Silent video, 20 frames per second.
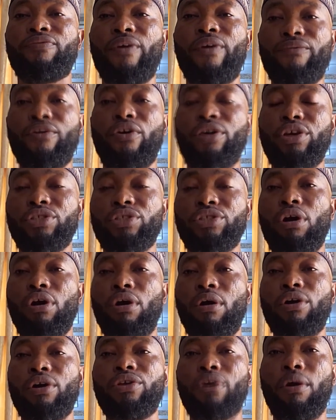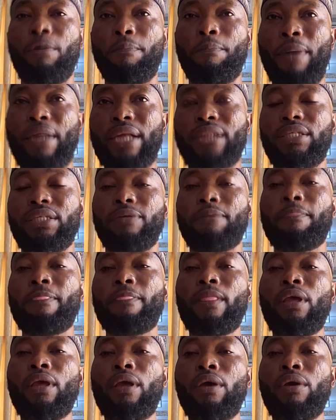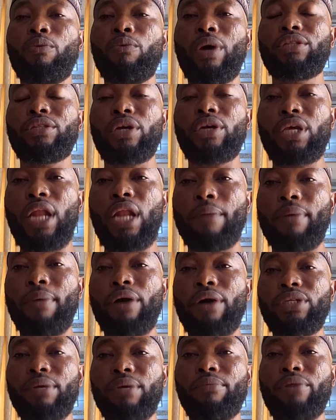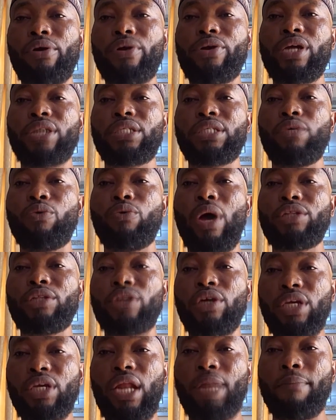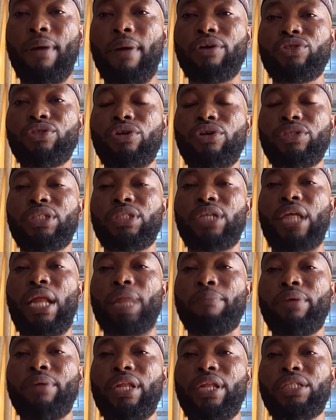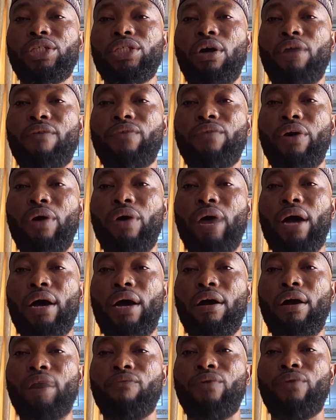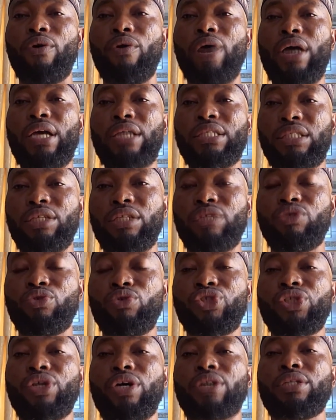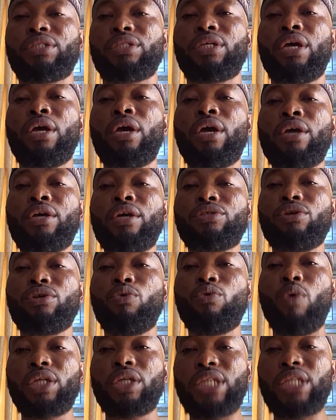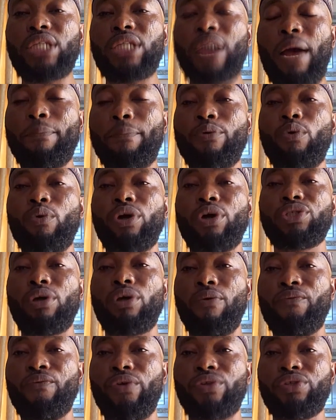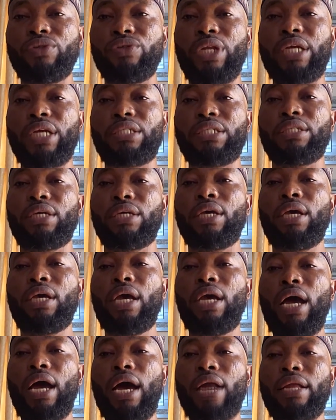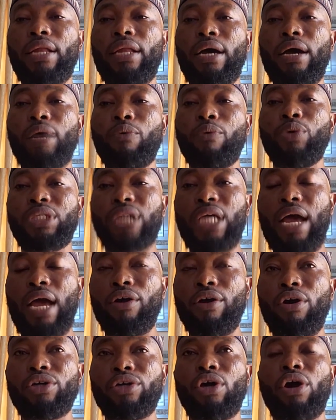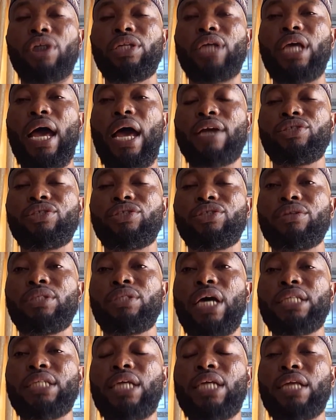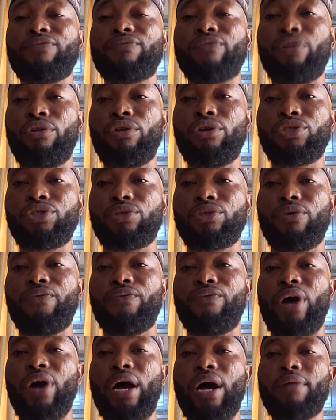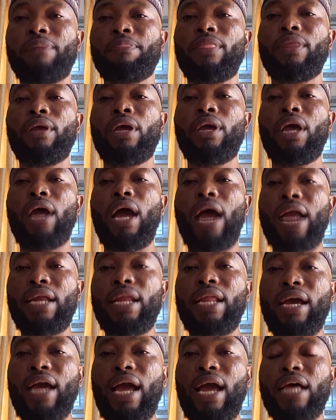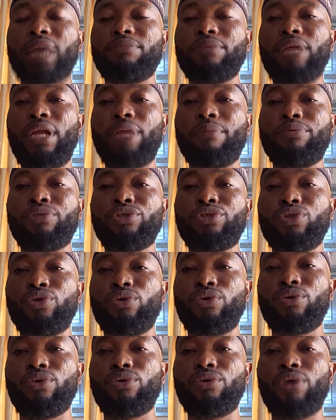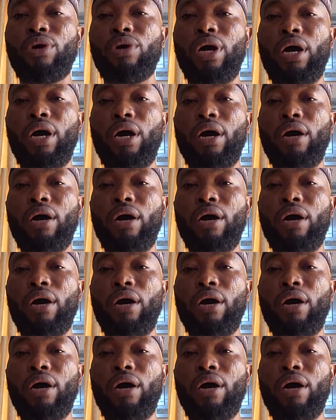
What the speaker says: favors your party. We're talking about democracy. We're talking about sustainability of our institutions. So what happened was unfortunate, and we thank God all the actions that have followed so far. INEC has been able to